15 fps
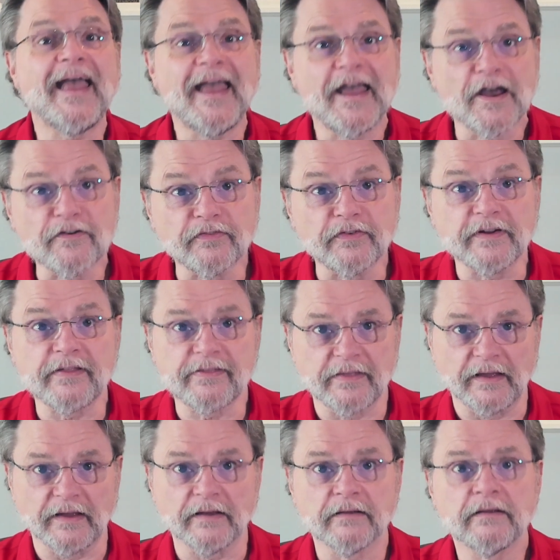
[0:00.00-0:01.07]

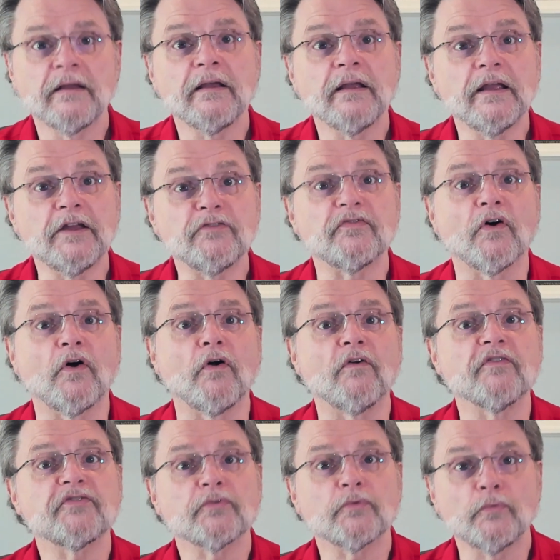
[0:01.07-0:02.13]
Everything
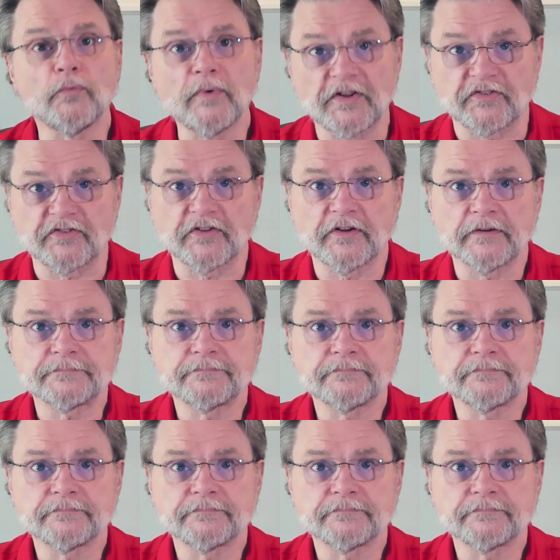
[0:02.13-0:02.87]
involves risk.